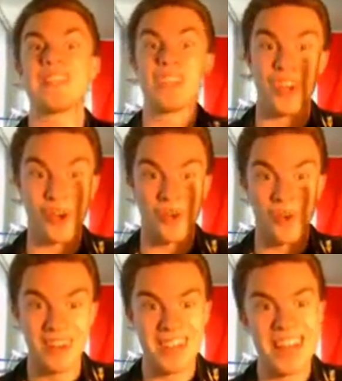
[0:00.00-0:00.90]
2.
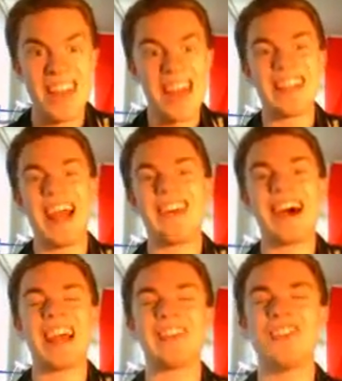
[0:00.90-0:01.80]
Now,
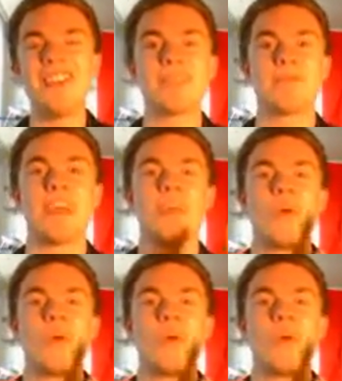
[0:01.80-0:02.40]
I should explain